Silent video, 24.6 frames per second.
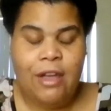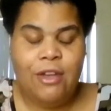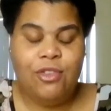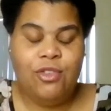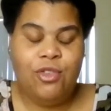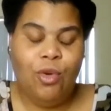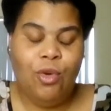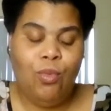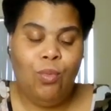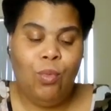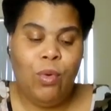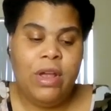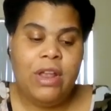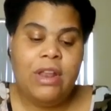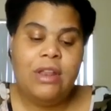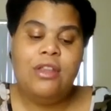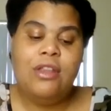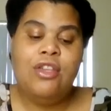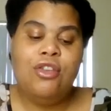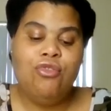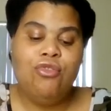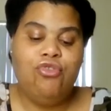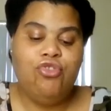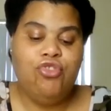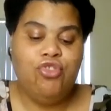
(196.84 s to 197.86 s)
So when
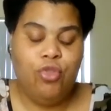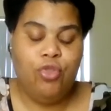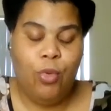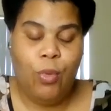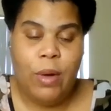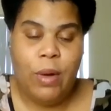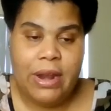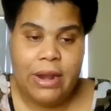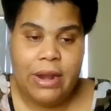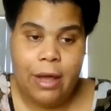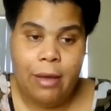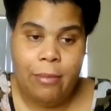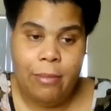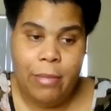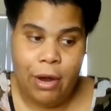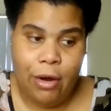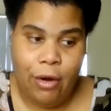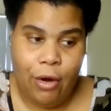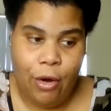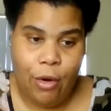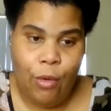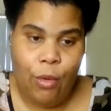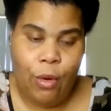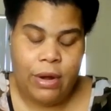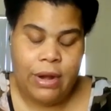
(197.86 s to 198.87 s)
you join
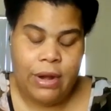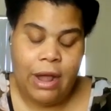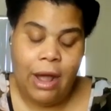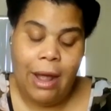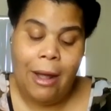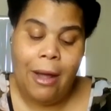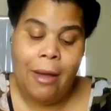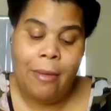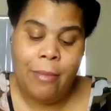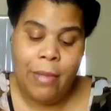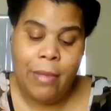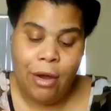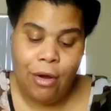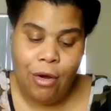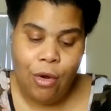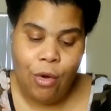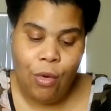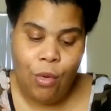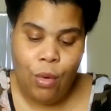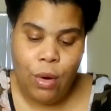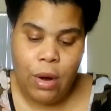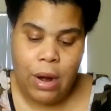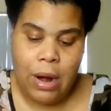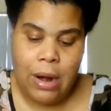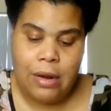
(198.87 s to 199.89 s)
AmeriCorps, now
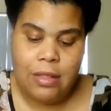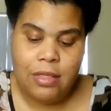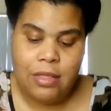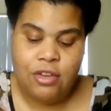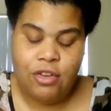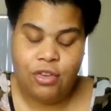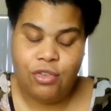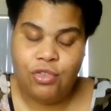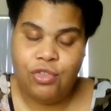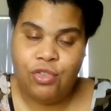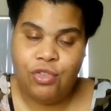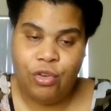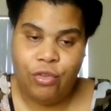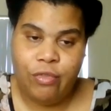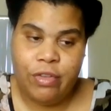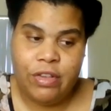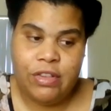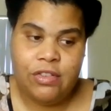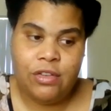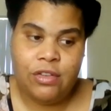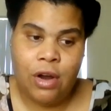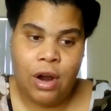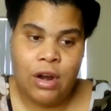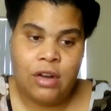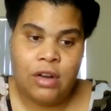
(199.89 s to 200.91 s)
AmeriCorps, your
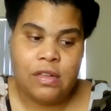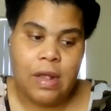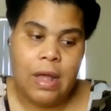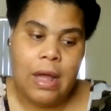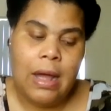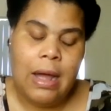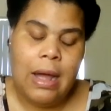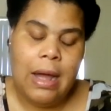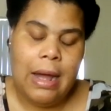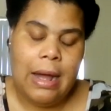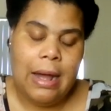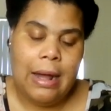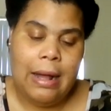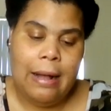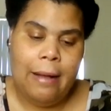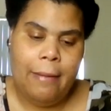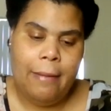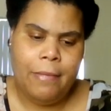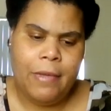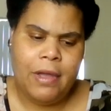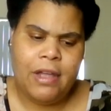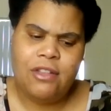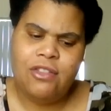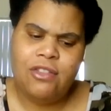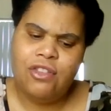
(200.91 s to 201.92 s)
service starts,
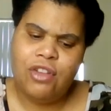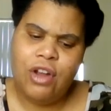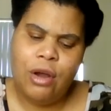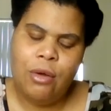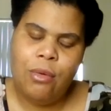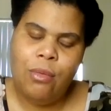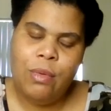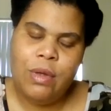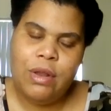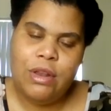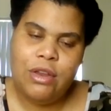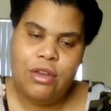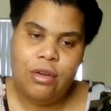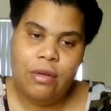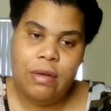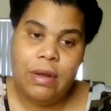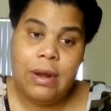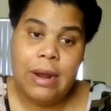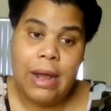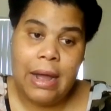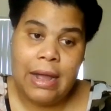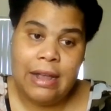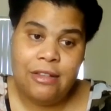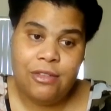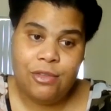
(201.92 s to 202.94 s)
it can start when you're
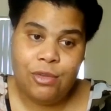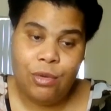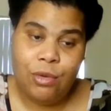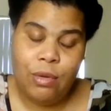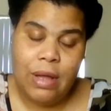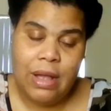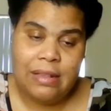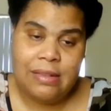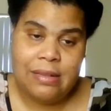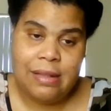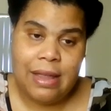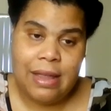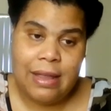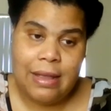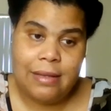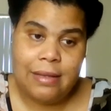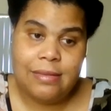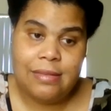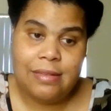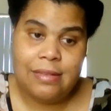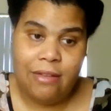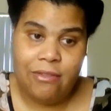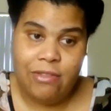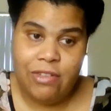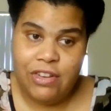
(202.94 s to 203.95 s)
in high school as like
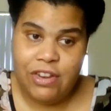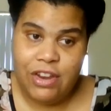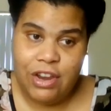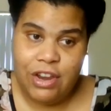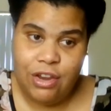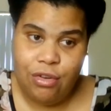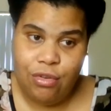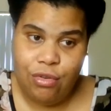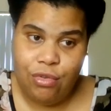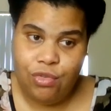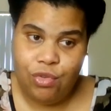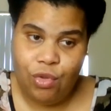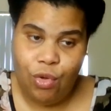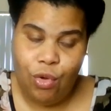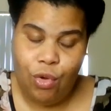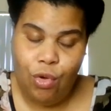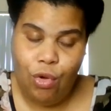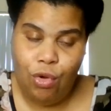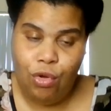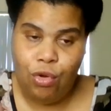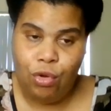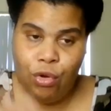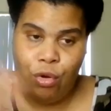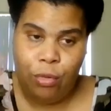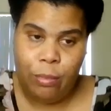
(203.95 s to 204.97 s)
17 years
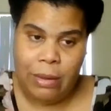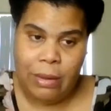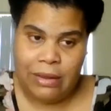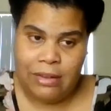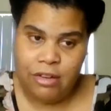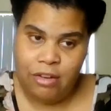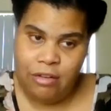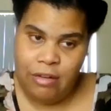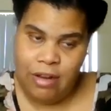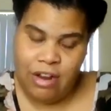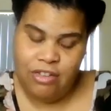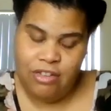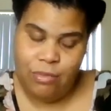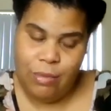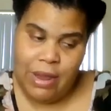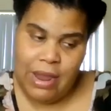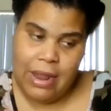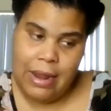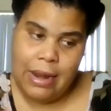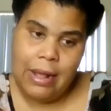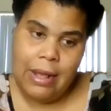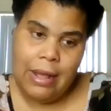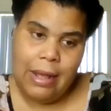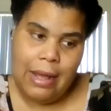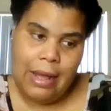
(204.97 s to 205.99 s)
old or about to
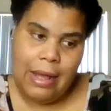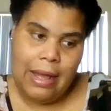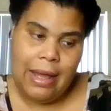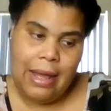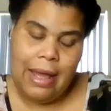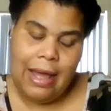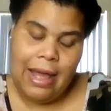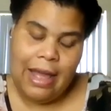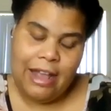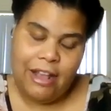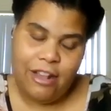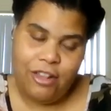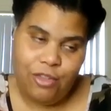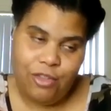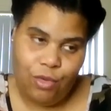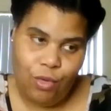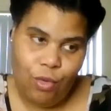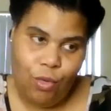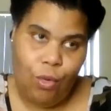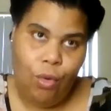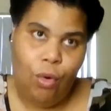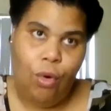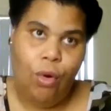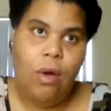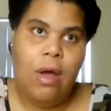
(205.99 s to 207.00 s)
graduate high
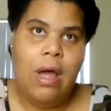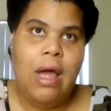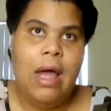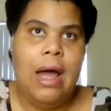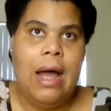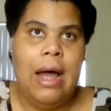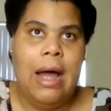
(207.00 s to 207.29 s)
school.